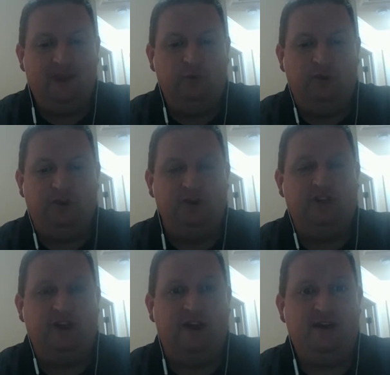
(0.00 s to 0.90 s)
When you're
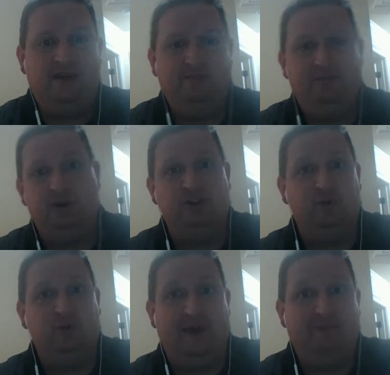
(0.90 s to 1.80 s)
done, push the
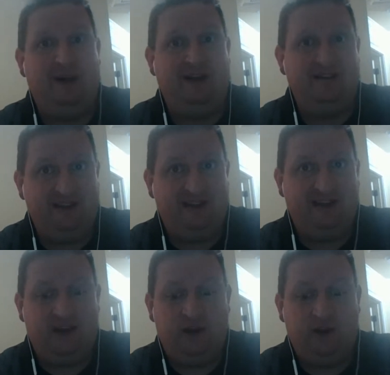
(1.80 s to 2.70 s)
red button
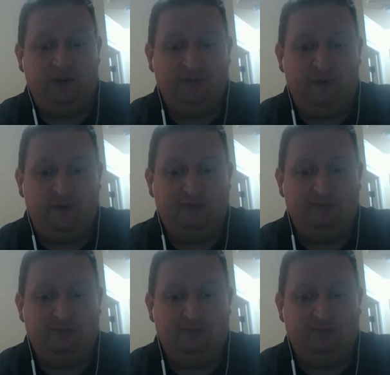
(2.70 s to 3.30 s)
again on your Voice